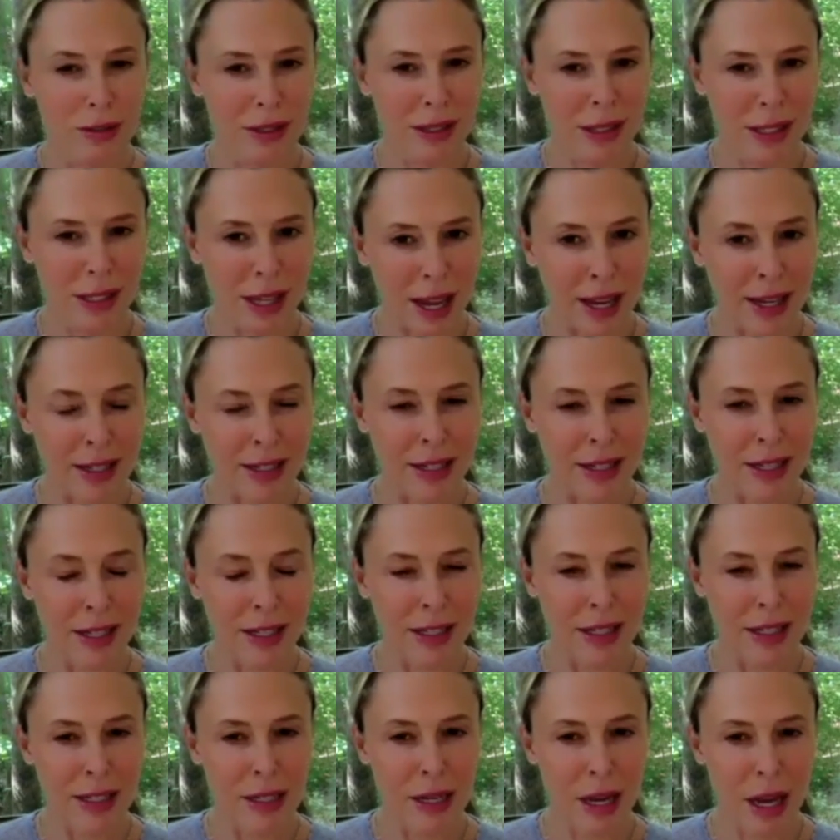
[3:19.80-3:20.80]

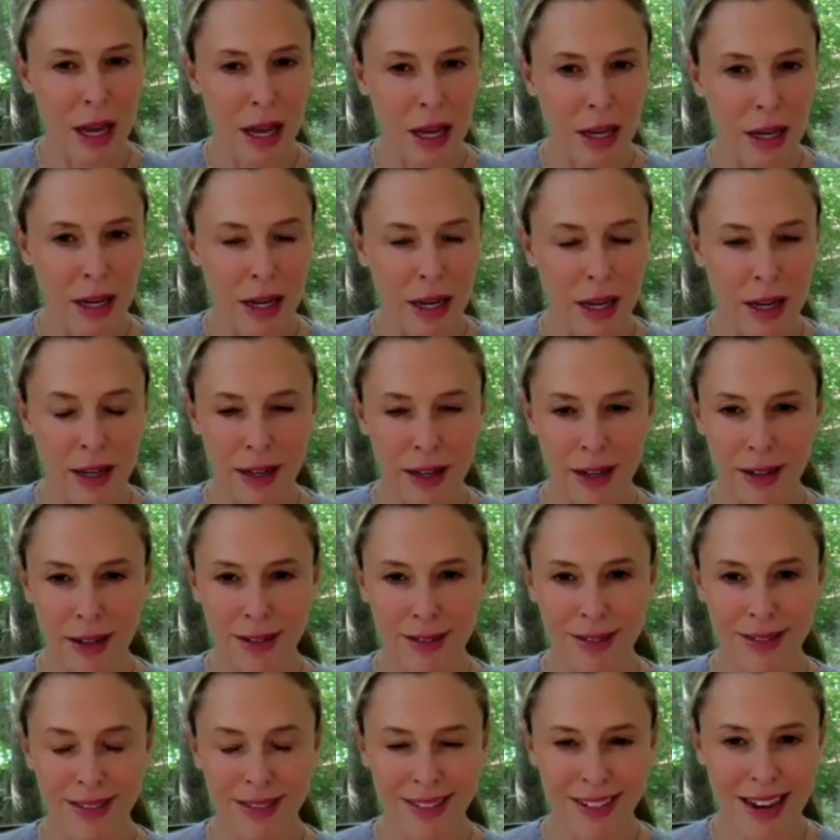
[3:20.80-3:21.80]
scientist, non-NASA
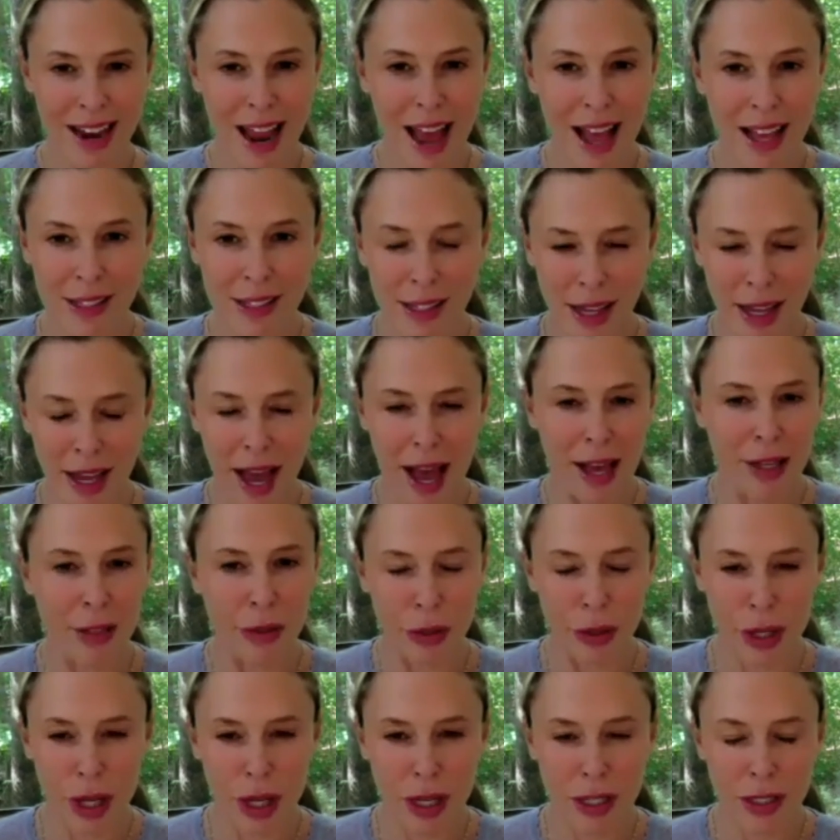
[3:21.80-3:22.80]

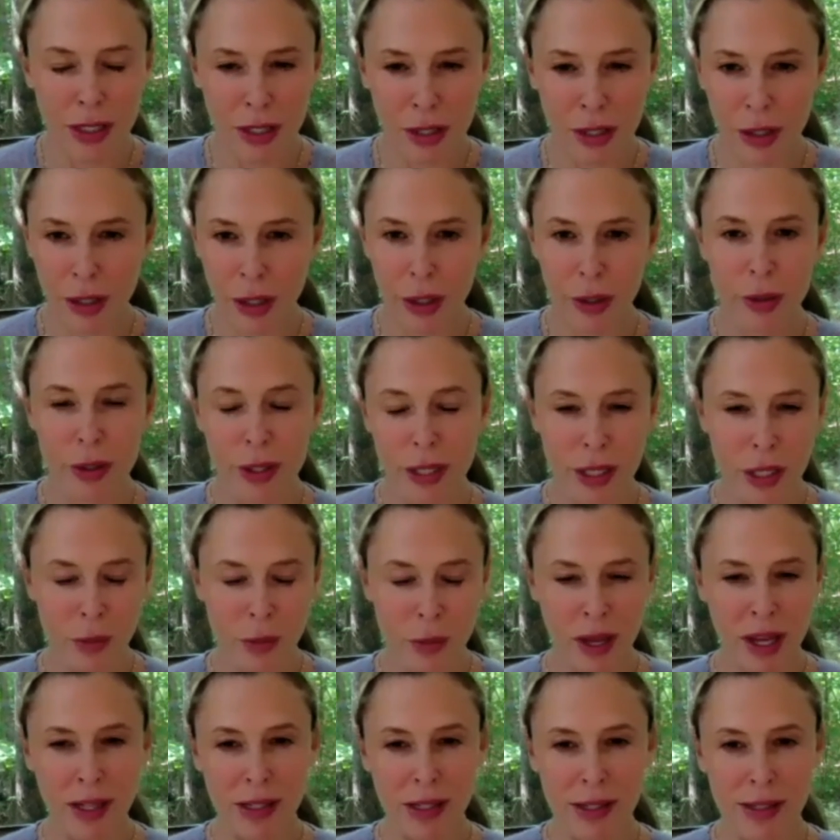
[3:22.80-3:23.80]
astronaut to go into
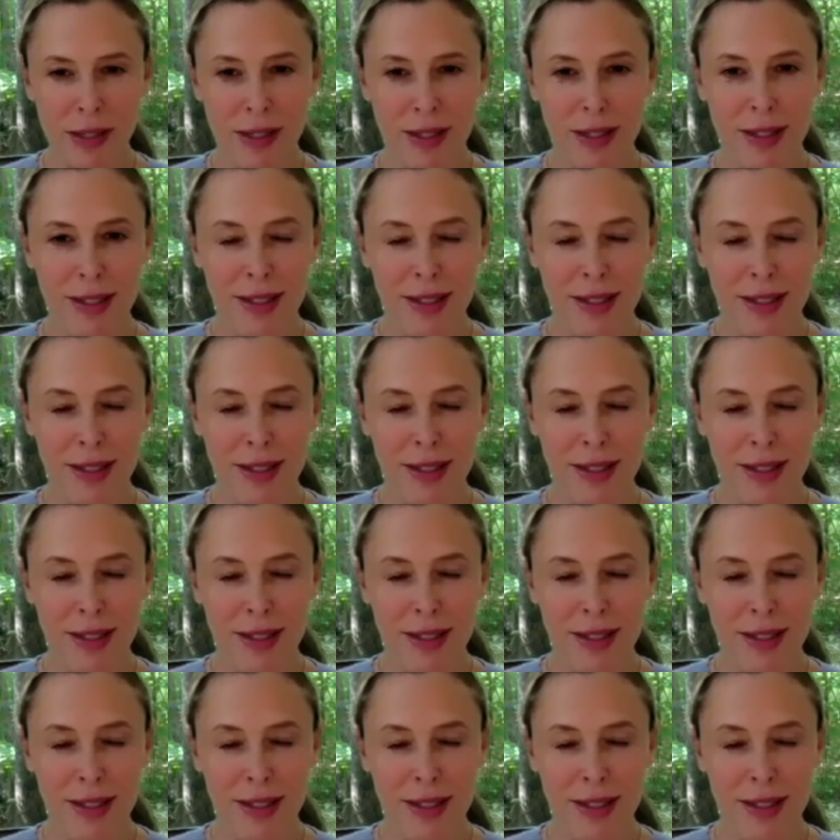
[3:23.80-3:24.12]
space?